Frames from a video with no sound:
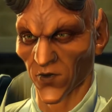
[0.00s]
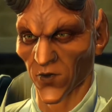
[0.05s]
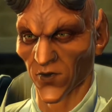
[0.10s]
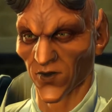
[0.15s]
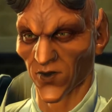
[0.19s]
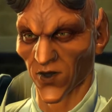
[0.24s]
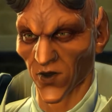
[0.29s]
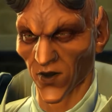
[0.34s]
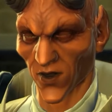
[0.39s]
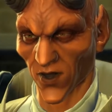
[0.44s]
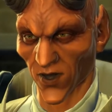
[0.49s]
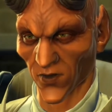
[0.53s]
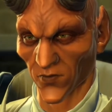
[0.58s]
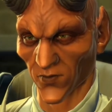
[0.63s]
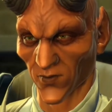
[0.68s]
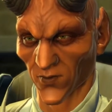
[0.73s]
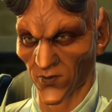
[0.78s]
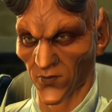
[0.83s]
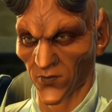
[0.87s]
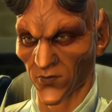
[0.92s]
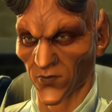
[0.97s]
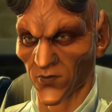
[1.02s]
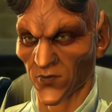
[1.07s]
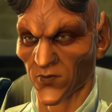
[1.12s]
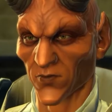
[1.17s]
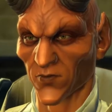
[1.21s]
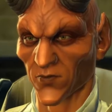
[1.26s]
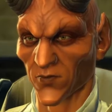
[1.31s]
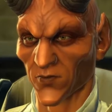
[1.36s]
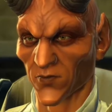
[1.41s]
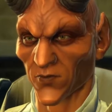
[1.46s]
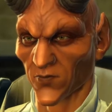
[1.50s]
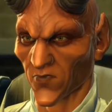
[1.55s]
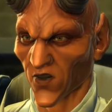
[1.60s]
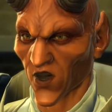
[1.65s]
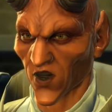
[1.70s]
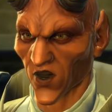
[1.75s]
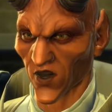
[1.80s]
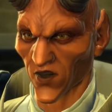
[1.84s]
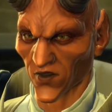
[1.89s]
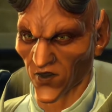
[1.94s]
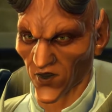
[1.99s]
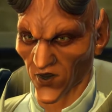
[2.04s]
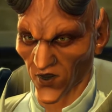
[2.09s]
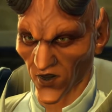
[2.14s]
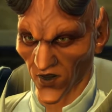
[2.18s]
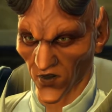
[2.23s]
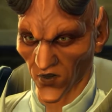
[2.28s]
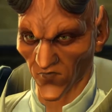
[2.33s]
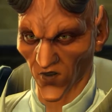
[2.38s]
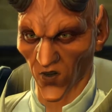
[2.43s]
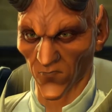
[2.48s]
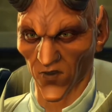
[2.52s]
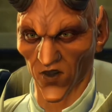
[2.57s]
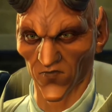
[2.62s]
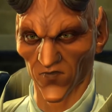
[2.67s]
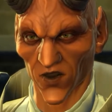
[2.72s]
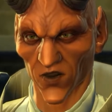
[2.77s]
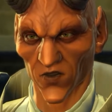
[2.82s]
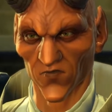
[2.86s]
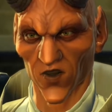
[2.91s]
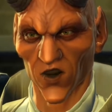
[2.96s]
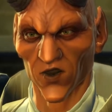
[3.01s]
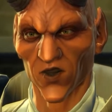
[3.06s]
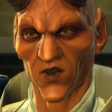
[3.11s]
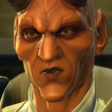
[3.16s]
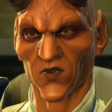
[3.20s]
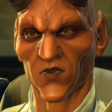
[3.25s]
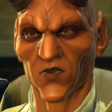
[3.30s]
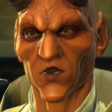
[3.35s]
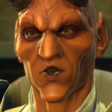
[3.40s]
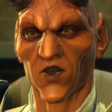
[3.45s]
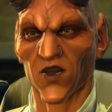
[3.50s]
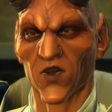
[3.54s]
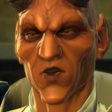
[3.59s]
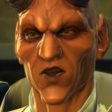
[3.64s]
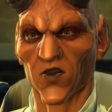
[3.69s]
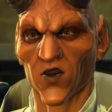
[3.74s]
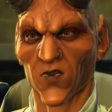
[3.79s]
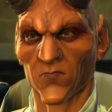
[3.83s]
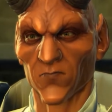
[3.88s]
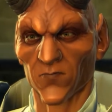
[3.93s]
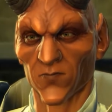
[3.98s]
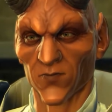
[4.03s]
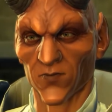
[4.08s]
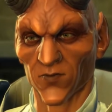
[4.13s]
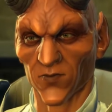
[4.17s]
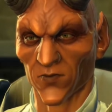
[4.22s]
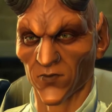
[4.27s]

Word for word: between their legs. Come on, I think I've had my fill of all this cheering up.